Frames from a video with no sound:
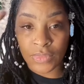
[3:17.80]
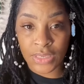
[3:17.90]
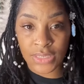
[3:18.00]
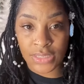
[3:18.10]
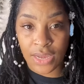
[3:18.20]

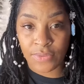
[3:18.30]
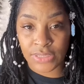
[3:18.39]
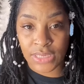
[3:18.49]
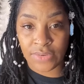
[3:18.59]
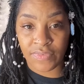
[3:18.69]
Because now
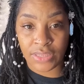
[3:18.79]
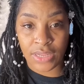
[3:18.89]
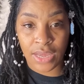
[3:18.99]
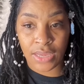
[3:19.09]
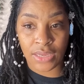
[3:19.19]
it's giving
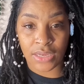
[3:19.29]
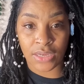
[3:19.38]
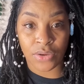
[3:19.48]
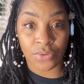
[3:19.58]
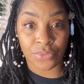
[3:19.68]
like
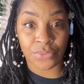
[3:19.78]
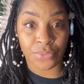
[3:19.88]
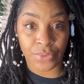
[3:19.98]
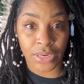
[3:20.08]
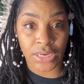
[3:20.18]

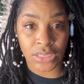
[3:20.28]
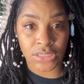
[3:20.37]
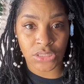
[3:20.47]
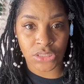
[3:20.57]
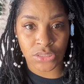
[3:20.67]

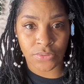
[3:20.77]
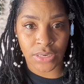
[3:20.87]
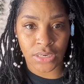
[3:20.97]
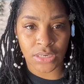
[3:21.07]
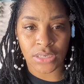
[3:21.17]
reddish,
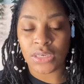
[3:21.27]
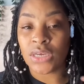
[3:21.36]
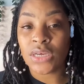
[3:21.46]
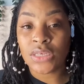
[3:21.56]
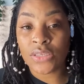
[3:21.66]
right?
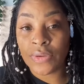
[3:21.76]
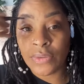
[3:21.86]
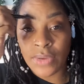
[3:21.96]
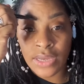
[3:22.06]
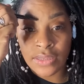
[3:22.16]
So
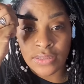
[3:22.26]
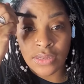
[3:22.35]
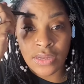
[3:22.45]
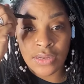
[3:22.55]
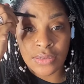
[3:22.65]
anyway,
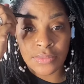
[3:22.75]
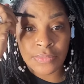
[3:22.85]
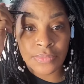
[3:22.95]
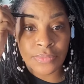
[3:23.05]
yeah,